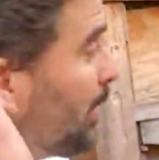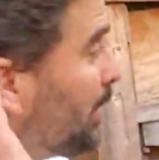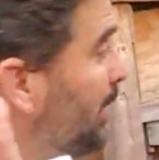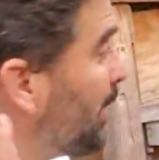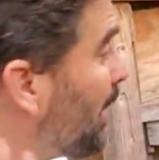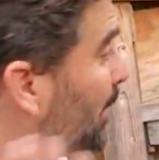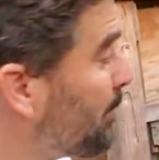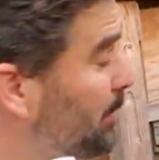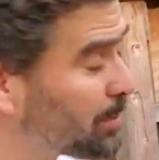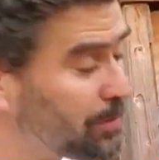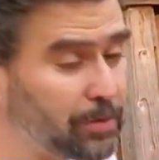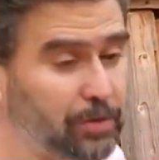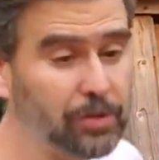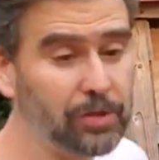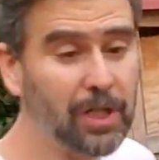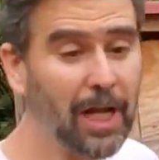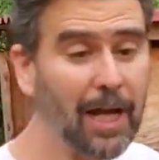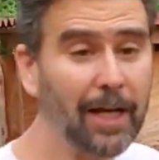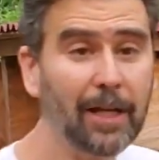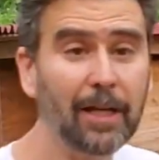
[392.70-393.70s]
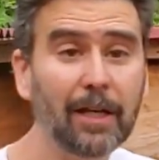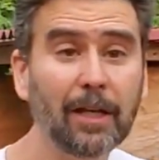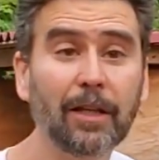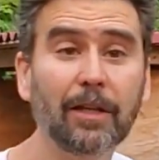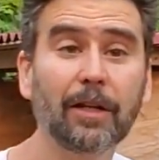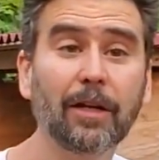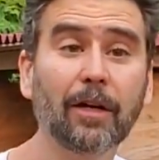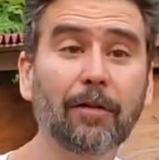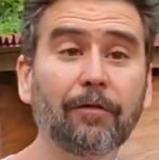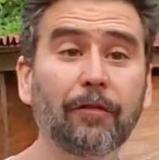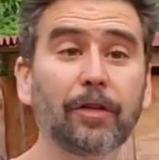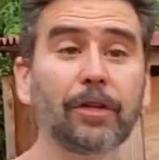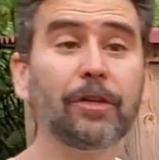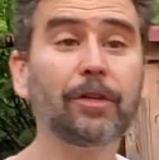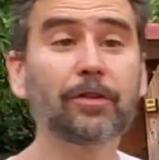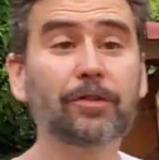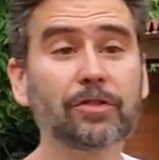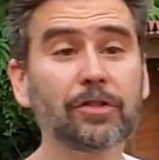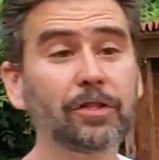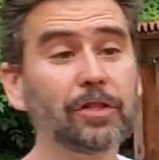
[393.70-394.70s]
that I've been stacking in there for
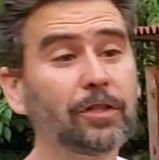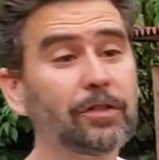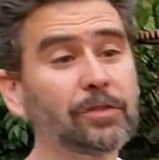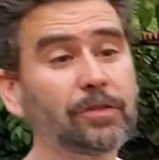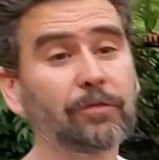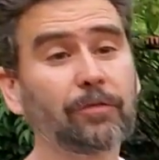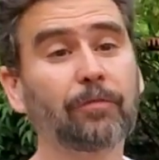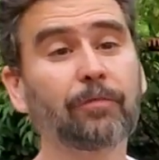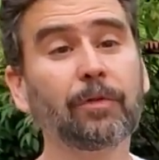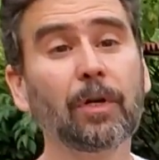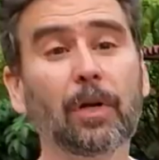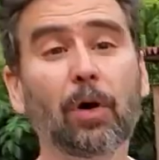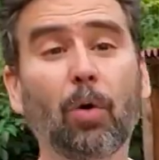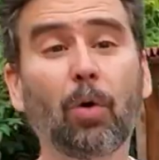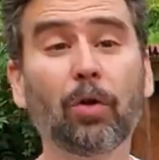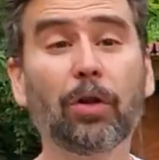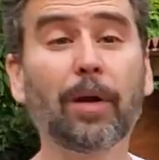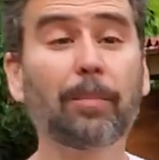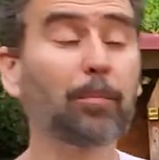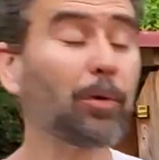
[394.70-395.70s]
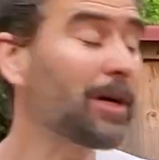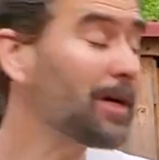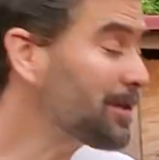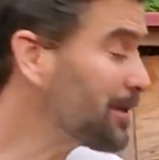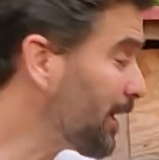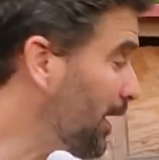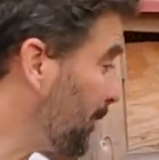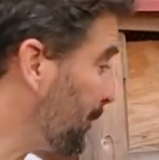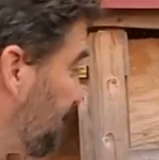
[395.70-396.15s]
years and years of all that breakdown.